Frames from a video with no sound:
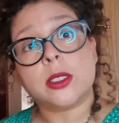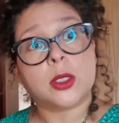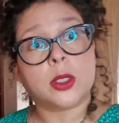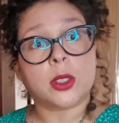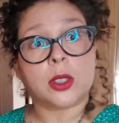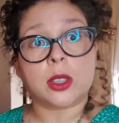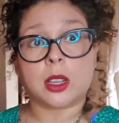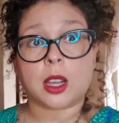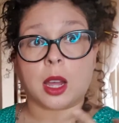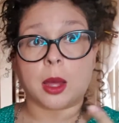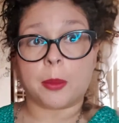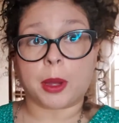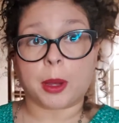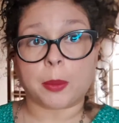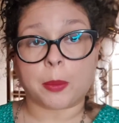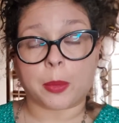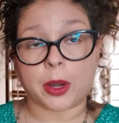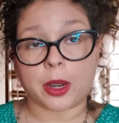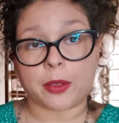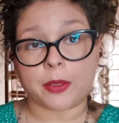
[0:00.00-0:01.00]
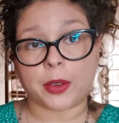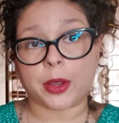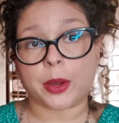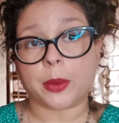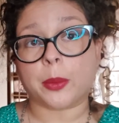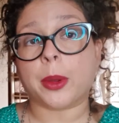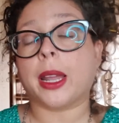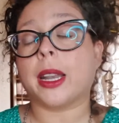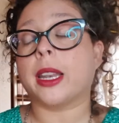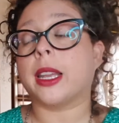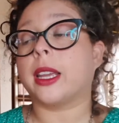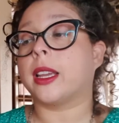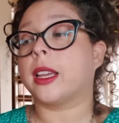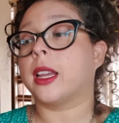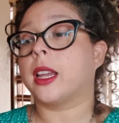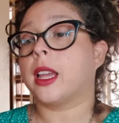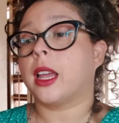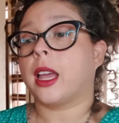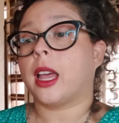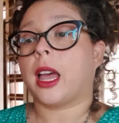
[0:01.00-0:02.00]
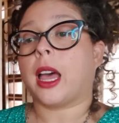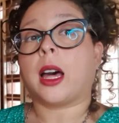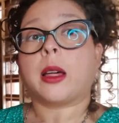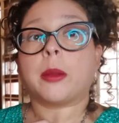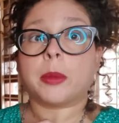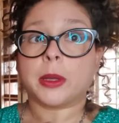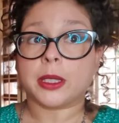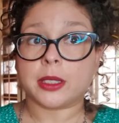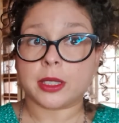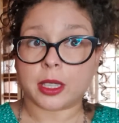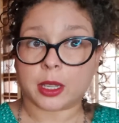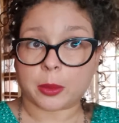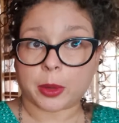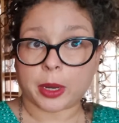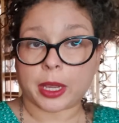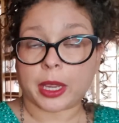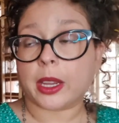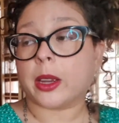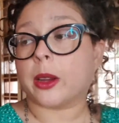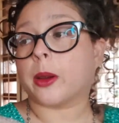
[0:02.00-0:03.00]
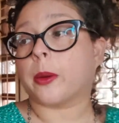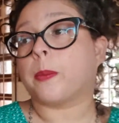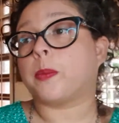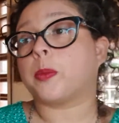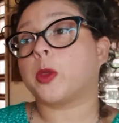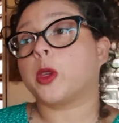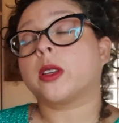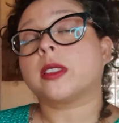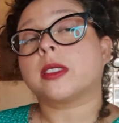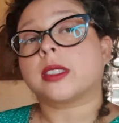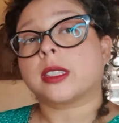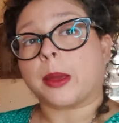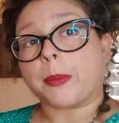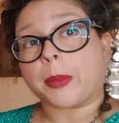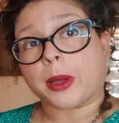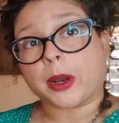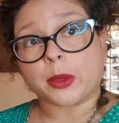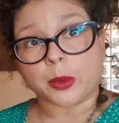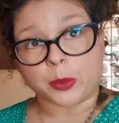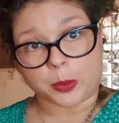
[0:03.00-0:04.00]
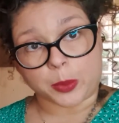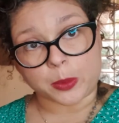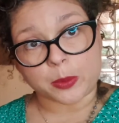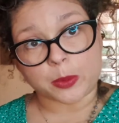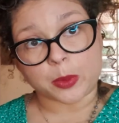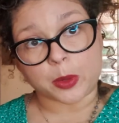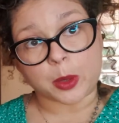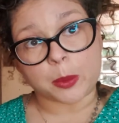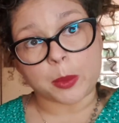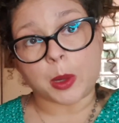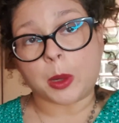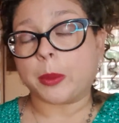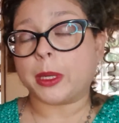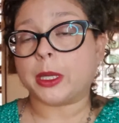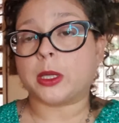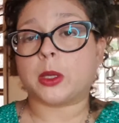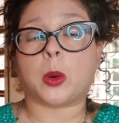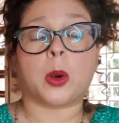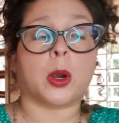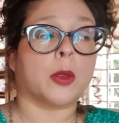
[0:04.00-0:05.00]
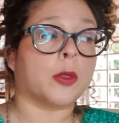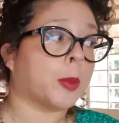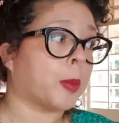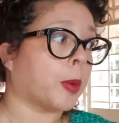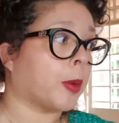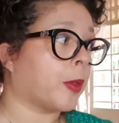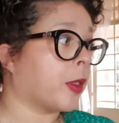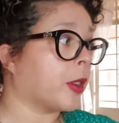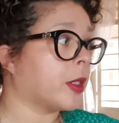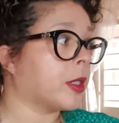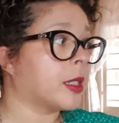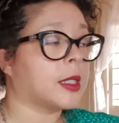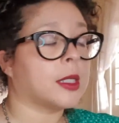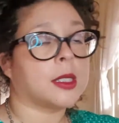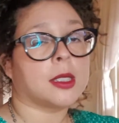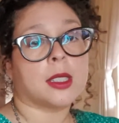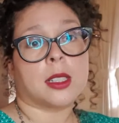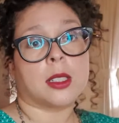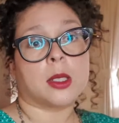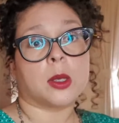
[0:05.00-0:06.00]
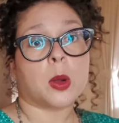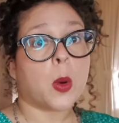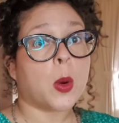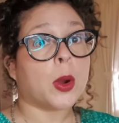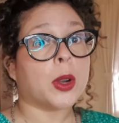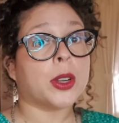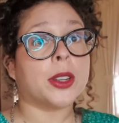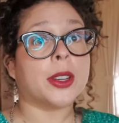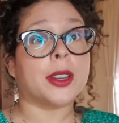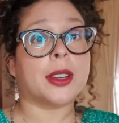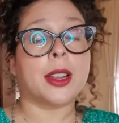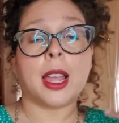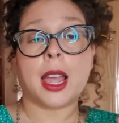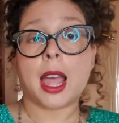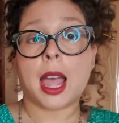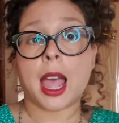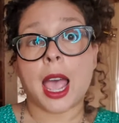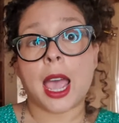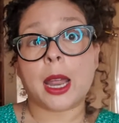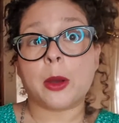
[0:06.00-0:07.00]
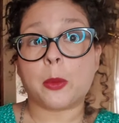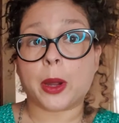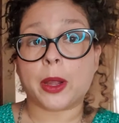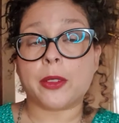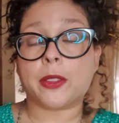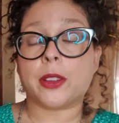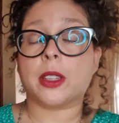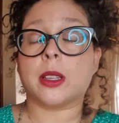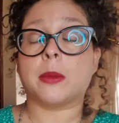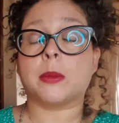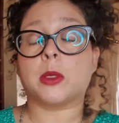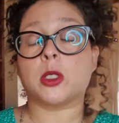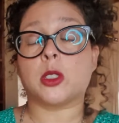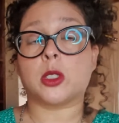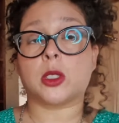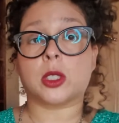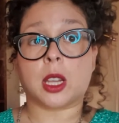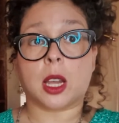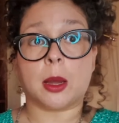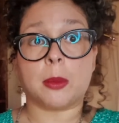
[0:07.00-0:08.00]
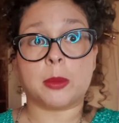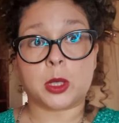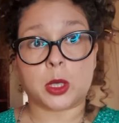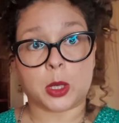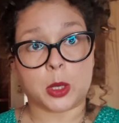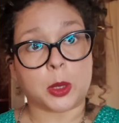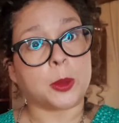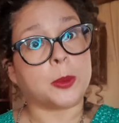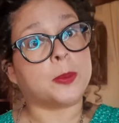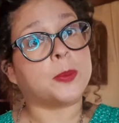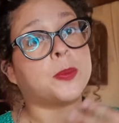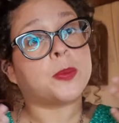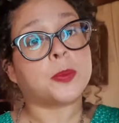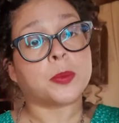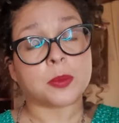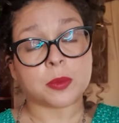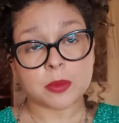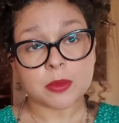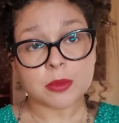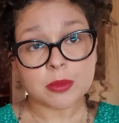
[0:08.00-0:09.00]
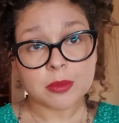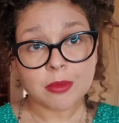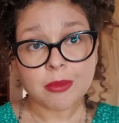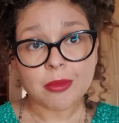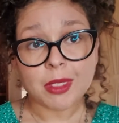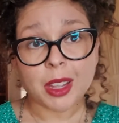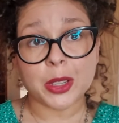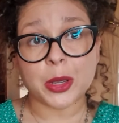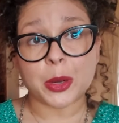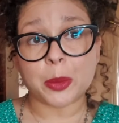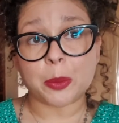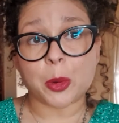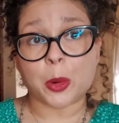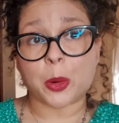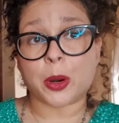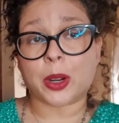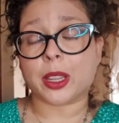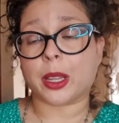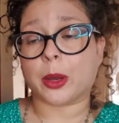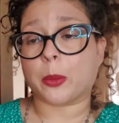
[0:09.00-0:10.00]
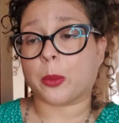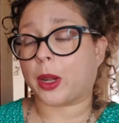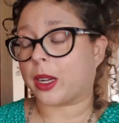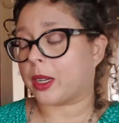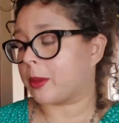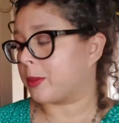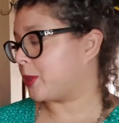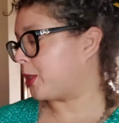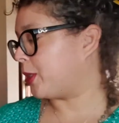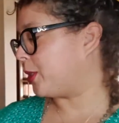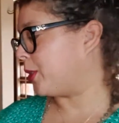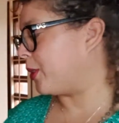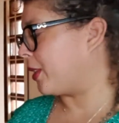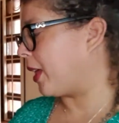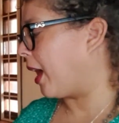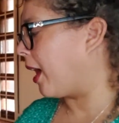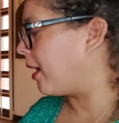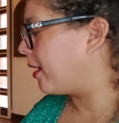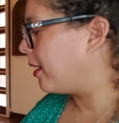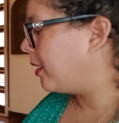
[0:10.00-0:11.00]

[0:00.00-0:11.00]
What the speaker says: You can come up whenever you're ready. I'll be sitting right here. You can step out of the room for a moment, or if you prefer just to sit in the corner and wait for them to just come to, you're more than welcome to do that.